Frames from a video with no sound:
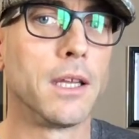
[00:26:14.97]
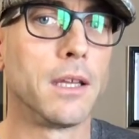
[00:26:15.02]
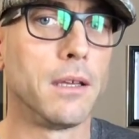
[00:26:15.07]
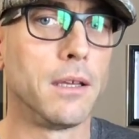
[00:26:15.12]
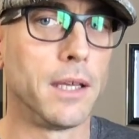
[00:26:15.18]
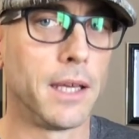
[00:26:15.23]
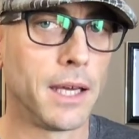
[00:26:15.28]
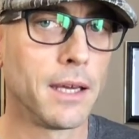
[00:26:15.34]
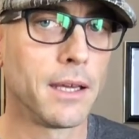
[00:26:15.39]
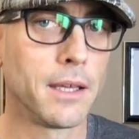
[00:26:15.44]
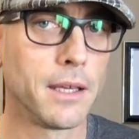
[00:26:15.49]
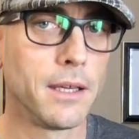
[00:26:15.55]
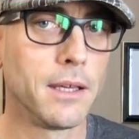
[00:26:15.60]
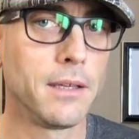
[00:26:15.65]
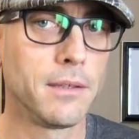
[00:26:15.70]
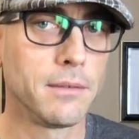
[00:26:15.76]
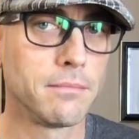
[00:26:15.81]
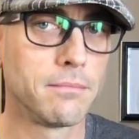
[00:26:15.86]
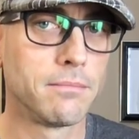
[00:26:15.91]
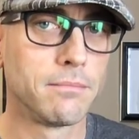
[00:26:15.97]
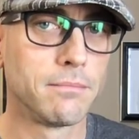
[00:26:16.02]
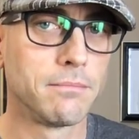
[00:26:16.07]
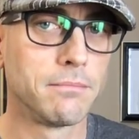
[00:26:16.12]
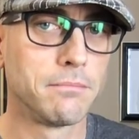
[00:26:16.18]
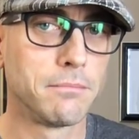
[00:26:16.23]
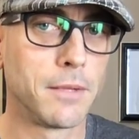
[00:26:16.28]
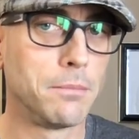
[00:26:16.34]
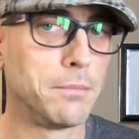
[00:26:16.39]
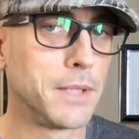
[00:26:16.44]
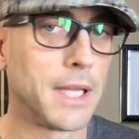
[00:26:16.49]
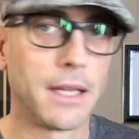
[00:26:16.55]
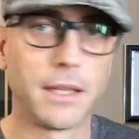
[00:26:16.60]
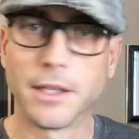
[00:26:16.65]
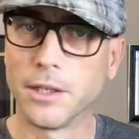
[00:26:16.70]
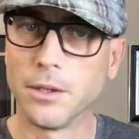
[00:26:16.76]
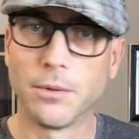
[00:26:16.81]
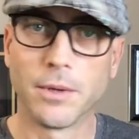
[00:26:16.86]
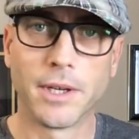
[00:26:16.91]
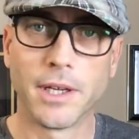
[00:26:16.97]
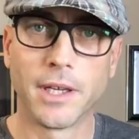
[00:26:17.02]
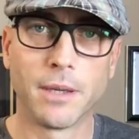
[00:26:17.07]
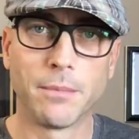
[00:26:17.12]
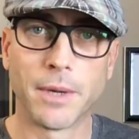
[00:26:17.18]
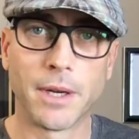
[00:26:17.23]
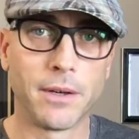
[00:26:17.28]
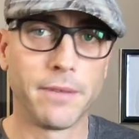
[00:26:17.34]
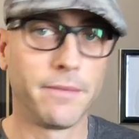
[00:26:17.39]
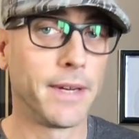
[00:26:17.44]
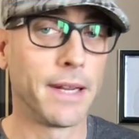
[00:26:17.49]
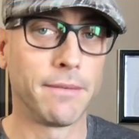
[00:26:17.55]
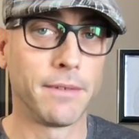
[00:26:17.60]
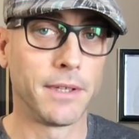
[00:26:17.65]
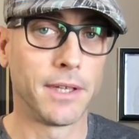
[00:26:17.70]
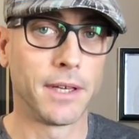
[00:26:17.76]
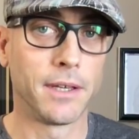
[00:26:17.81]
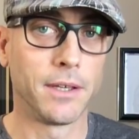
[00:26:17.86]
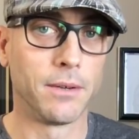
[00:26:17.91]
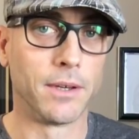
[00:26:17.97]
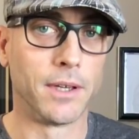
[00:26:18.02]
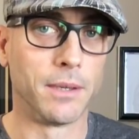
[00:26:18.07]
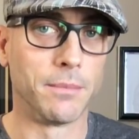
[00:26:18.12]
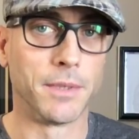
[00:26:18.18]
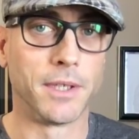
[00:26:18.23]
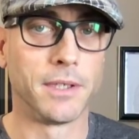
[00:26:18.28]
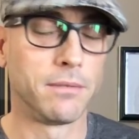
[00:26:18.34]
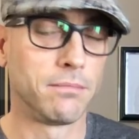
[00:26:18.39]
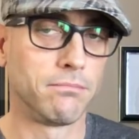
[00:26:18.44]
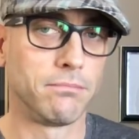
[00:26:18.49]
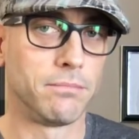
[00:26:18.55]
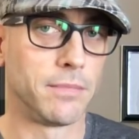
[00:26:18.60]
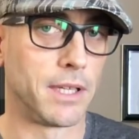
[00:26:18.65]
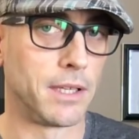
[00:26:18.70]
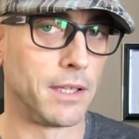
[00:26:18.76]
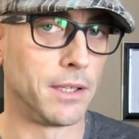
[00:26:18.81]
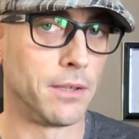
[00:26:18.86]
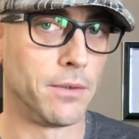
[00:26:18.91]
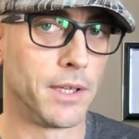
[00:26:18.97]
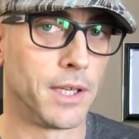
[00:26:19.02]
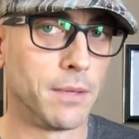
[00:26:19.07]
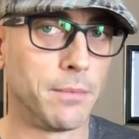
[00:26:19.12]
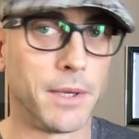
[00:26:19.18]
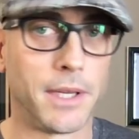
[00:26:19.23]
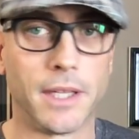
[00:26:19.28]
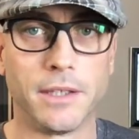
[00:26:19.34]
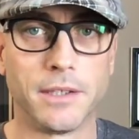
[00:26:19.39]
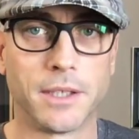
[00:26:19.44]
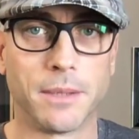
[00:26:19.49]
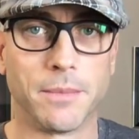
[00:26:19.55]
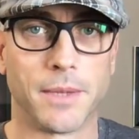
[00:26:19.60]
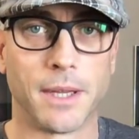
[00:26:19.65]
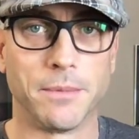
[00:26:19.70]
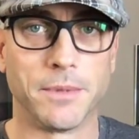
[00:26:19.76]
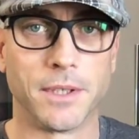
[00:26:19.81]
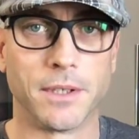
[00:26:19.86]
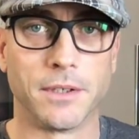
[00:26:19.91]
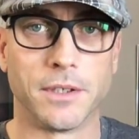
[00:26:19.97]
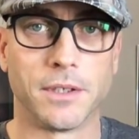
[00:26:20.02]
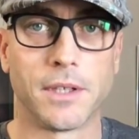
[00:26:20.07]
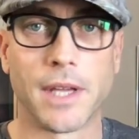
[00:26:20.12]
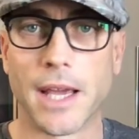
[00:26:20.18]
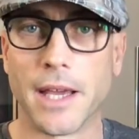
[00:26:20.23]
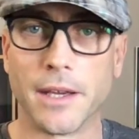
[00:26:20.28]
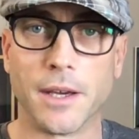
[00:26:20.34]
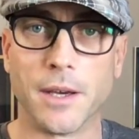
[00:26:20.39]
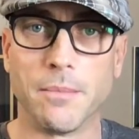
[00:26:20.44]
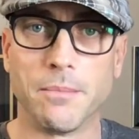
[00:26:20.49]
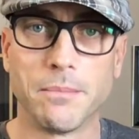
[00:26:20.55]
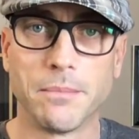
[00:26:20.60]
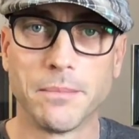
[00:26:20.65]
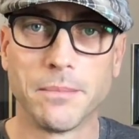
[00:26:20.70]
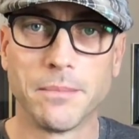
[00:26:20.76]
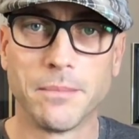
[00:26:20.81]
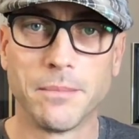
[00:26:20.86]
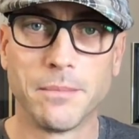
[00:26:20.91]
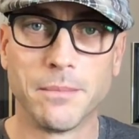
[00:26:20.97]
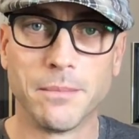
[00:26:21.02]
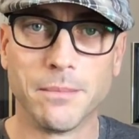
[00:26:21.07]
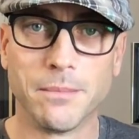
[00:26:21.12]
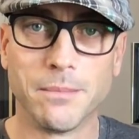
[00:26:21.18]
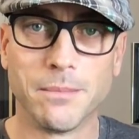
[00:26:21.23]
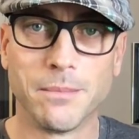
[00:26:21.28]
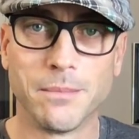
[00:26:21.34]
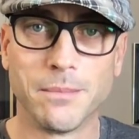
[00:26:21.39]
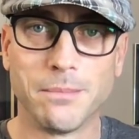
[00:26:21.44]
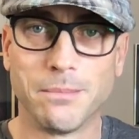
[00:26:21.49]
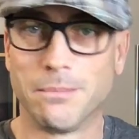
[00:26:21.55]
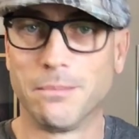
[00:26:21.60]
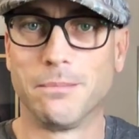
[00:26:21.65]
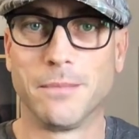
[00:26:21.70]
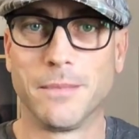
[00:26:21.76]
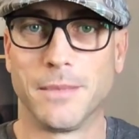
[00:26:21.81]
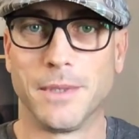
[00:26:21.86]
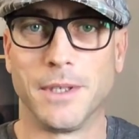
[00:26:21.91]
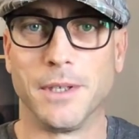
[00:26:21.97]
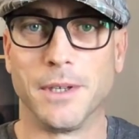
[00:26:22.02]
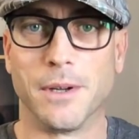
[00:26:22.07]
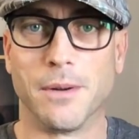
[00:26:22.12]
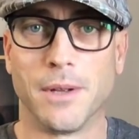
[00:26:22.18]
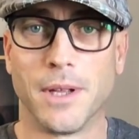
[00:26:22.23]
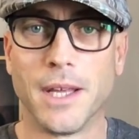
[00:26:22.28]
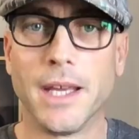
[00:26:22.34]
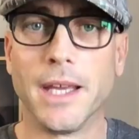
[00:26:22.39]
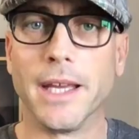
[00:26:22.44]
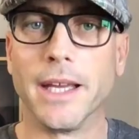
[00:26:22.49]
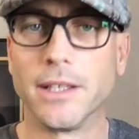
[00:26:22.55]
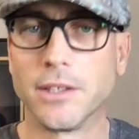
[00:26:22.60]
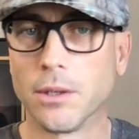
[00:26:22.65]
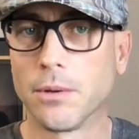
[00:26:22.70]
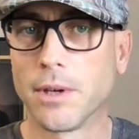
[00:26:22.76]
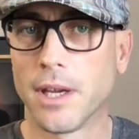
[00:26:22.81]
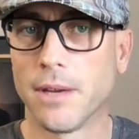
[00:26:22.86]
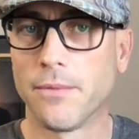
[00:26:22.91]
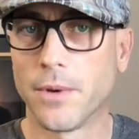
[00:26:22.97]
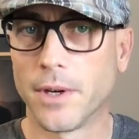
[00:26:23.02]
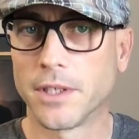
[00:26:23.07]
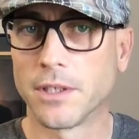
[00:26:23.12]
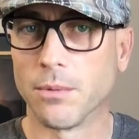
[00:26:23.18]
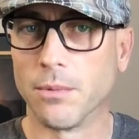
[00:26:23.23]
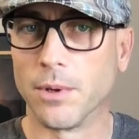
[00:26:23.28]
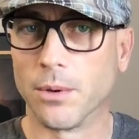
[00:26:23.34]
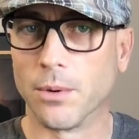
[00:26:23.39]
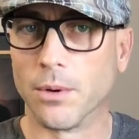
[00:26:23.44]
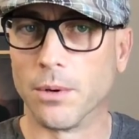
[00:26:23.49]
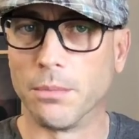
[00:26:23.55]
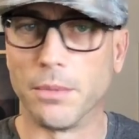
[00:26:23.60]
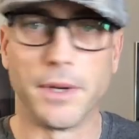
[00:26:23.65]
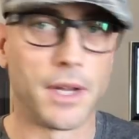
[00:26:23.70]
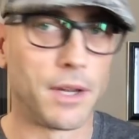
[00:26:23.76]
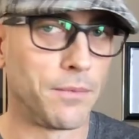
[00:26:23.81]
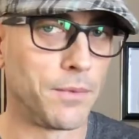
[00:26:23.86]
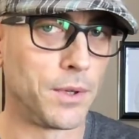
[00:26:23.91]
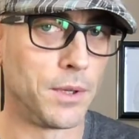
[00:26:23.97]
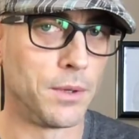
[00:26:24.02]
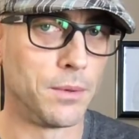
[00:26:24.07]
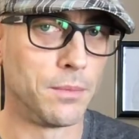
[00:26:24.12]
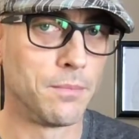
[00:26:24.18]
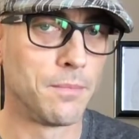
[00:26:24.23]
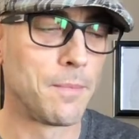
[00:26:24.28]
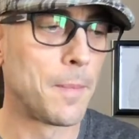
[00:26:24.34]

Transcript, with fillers: "Yeah, I can. I'm telling you, I am. I don't even have to tell you I am. I'm just telling you I am." And sometimes they'll just hang up. So, you know, it's okay for us to record, but not for you.